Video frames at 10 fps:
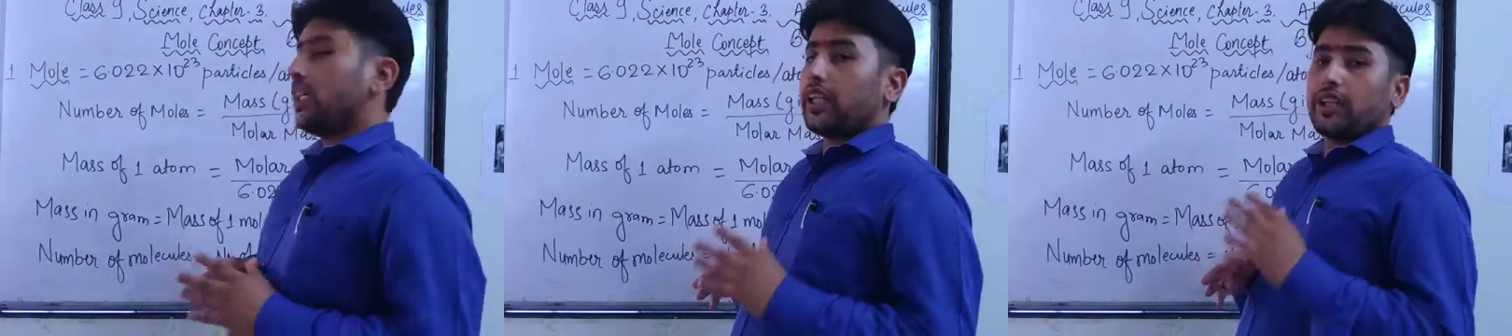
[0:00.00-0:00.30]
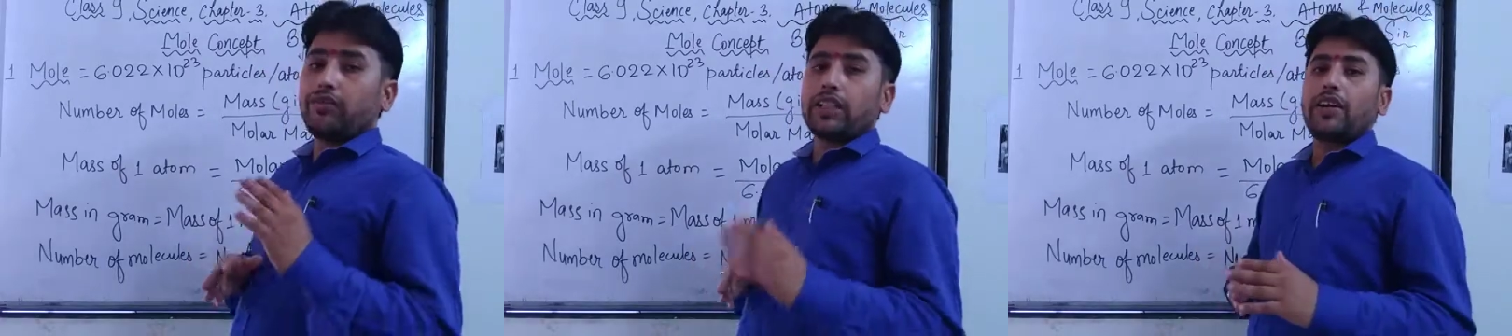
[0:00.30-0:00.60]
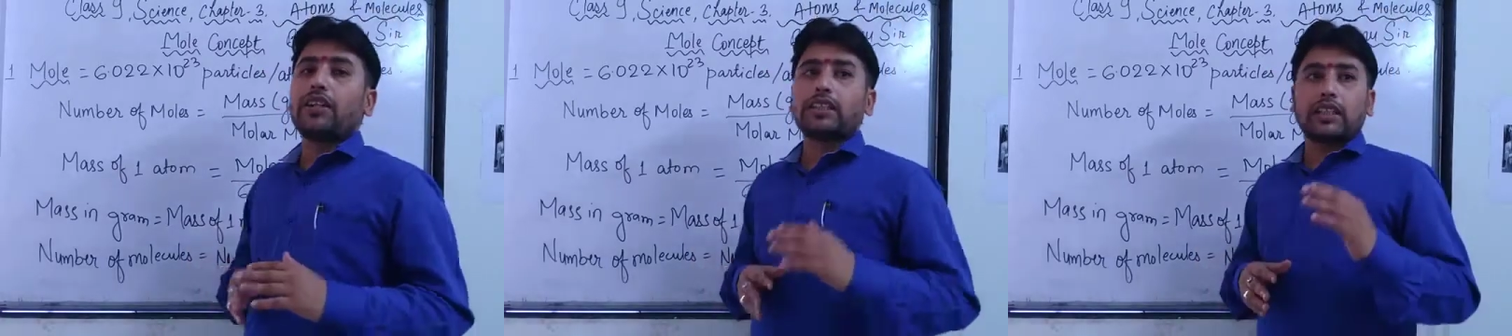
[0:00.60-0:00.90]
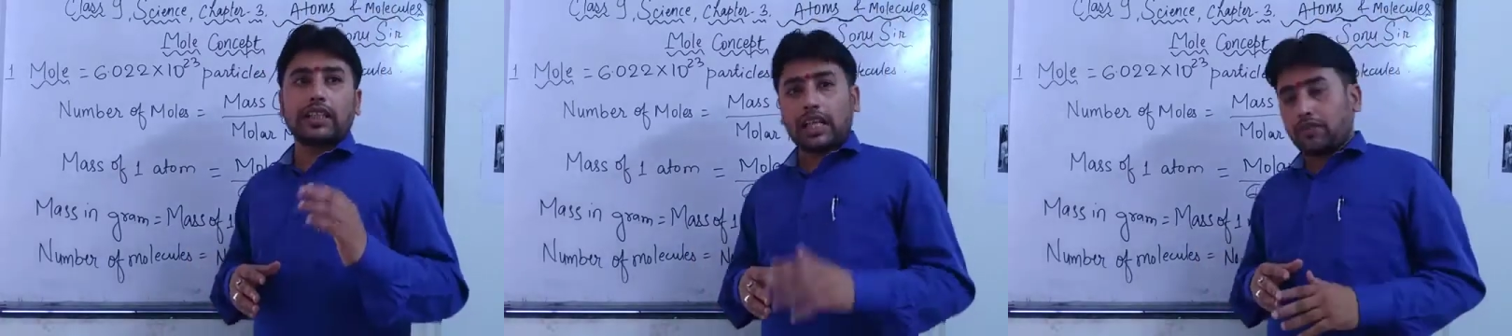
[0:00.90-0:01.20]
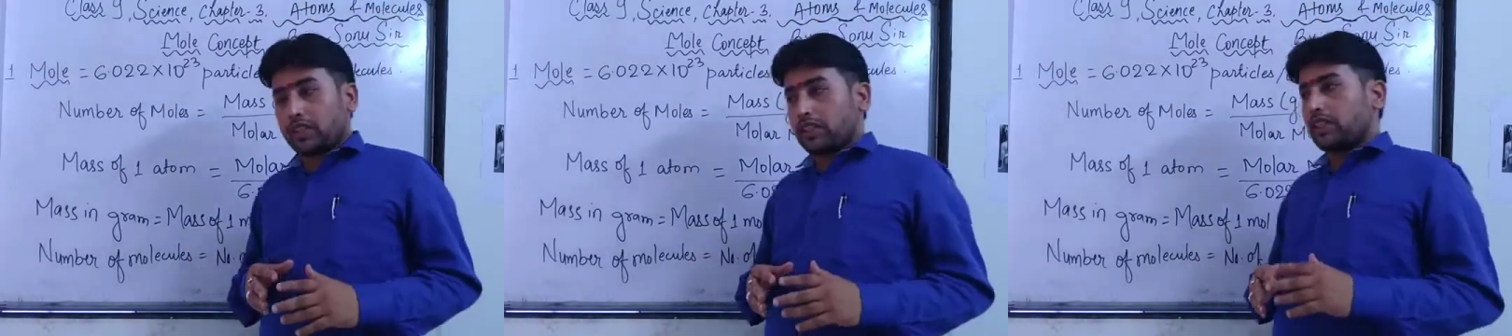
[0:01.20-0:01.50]
If there is a
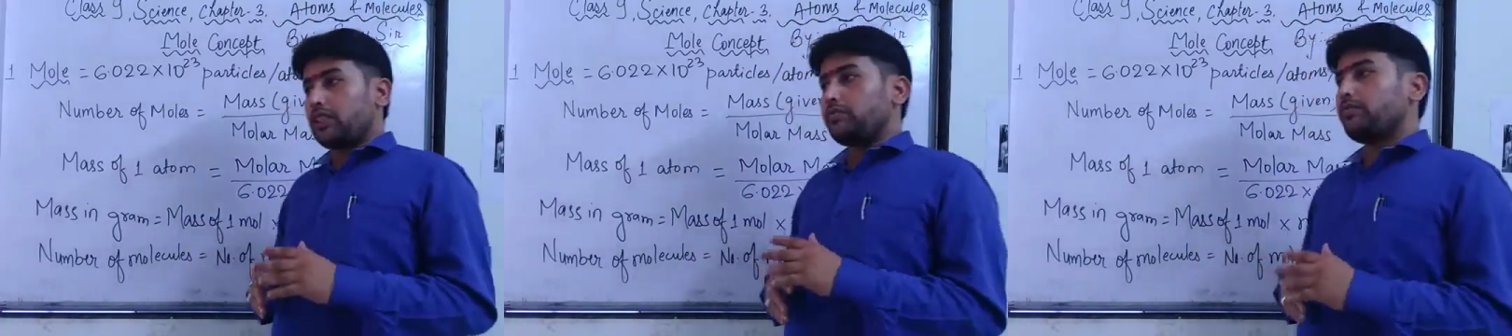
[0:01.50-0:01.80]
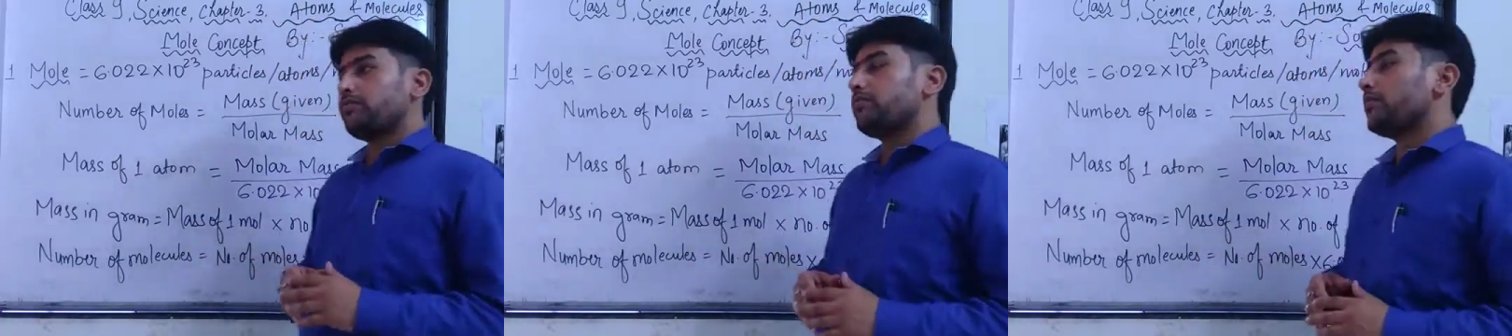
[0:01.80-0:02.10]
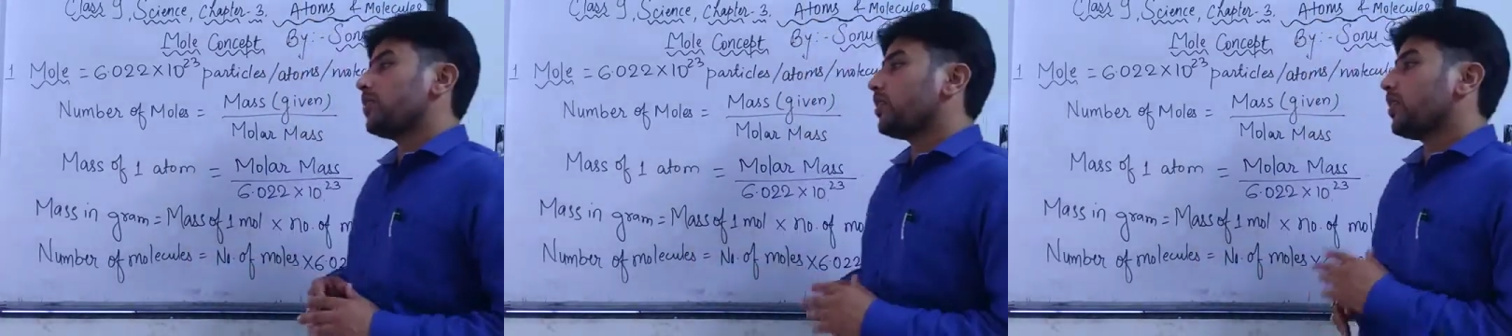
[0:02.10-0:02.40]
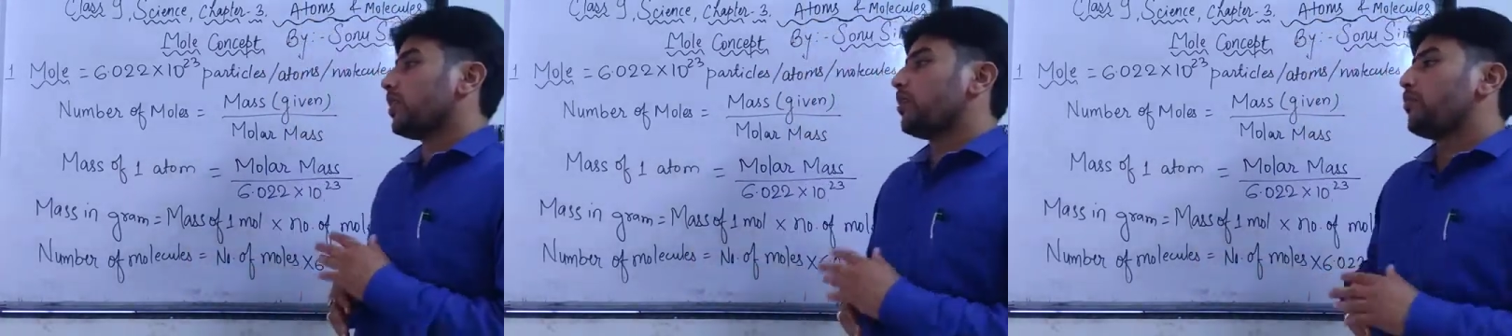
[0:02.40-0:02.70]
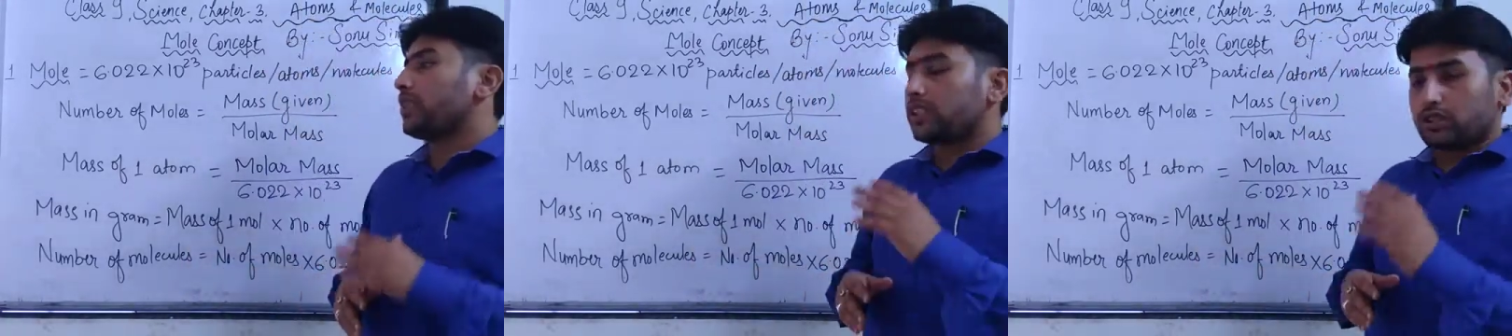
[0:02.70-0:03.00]
gravity
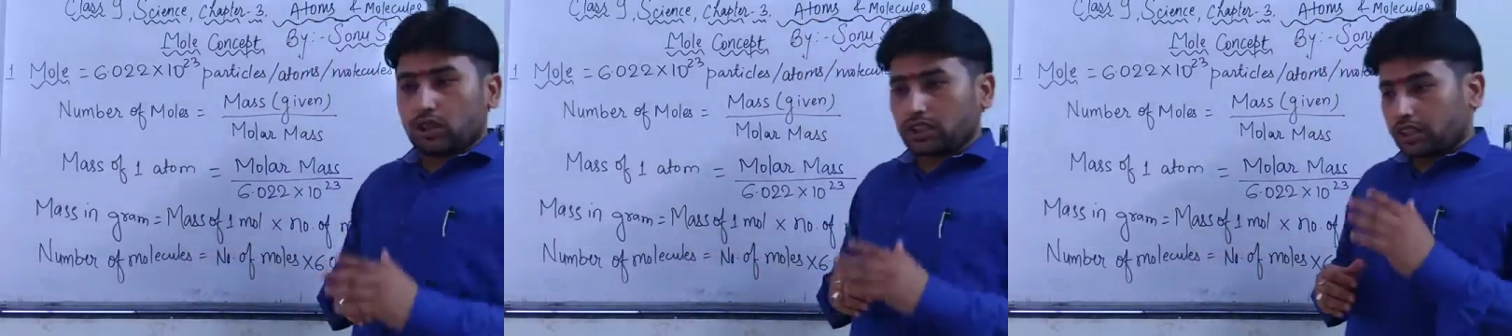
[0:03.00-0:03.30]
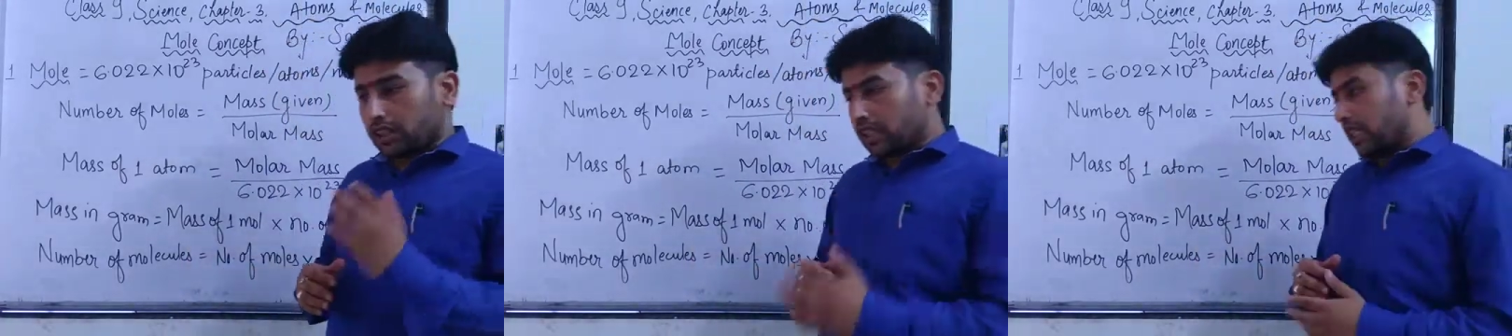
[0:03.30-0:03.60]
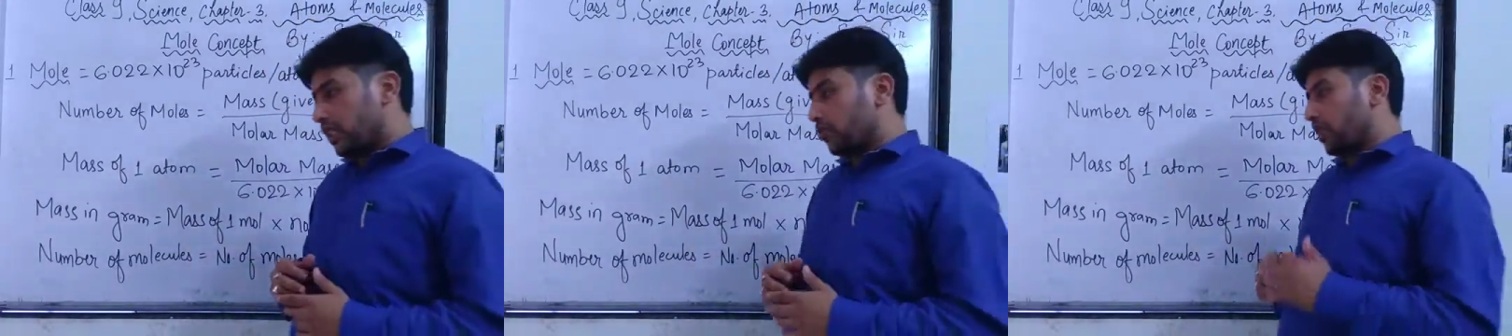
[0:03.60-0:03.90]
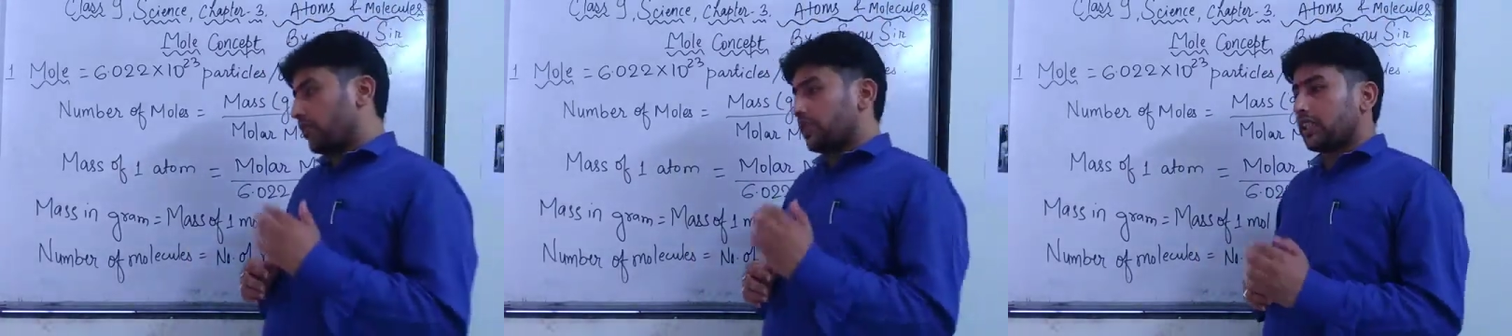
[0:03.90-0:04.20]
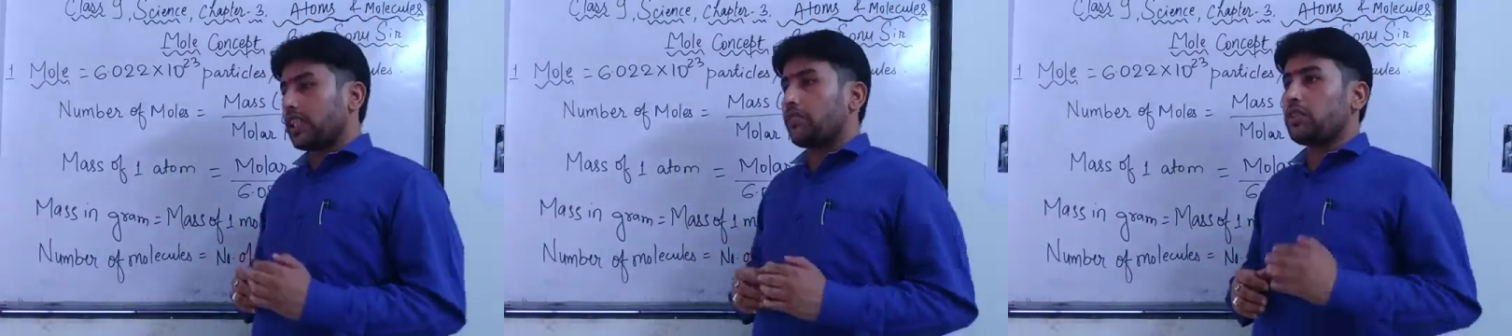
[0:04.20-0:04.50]
present on the earth, whatever the
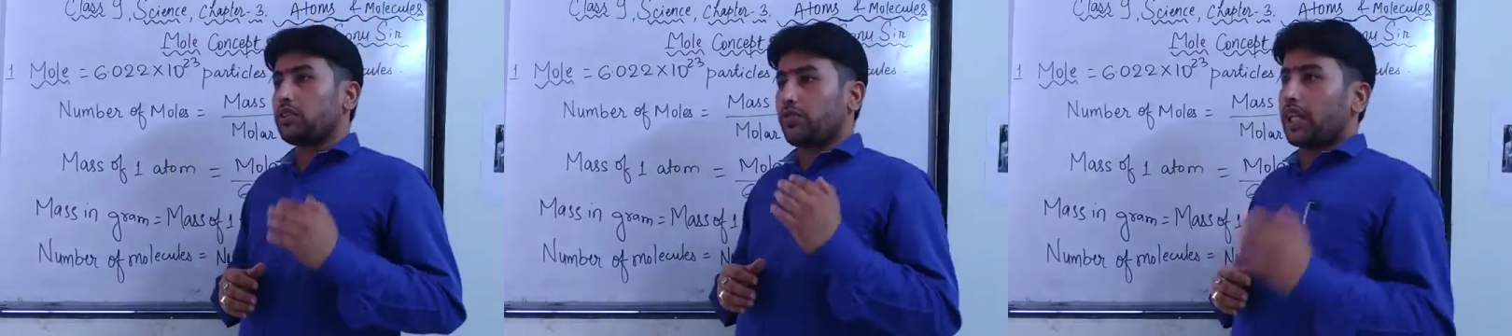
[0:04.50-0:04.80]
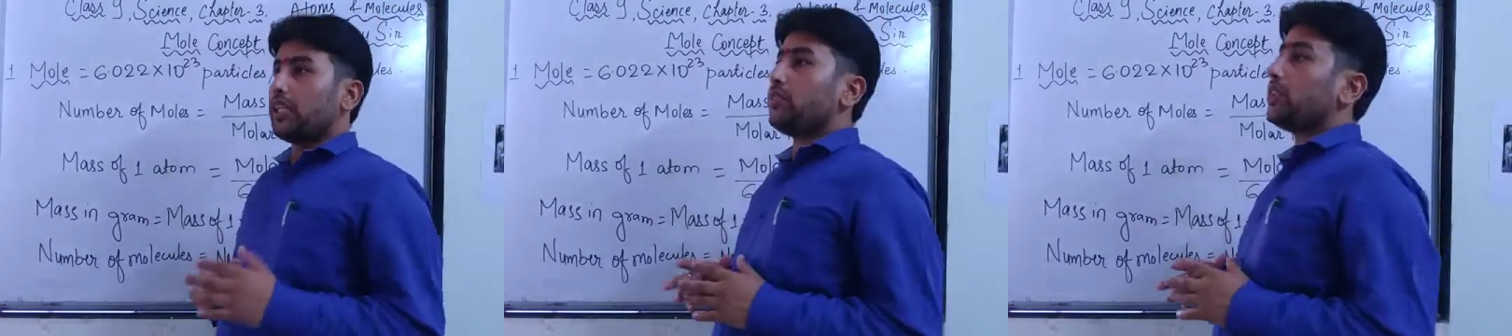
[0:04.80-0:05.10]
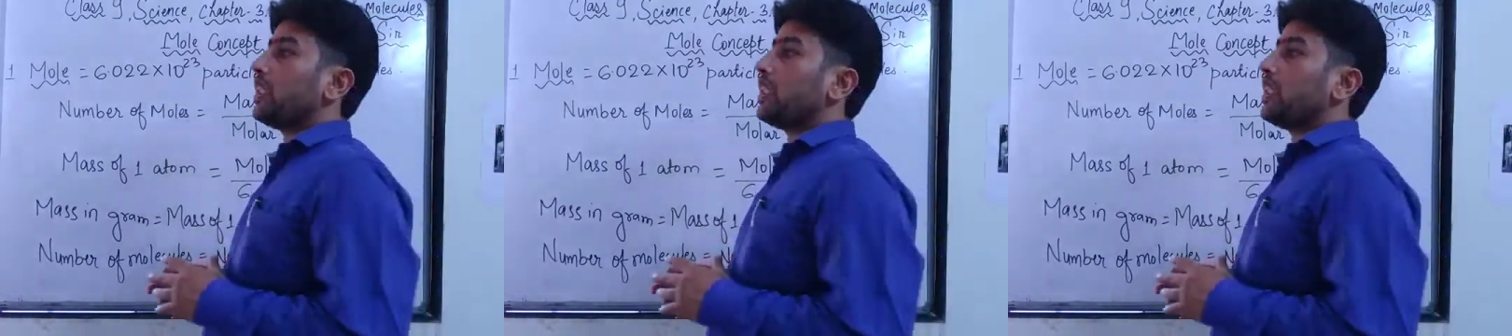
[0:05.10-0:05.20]
gravity value is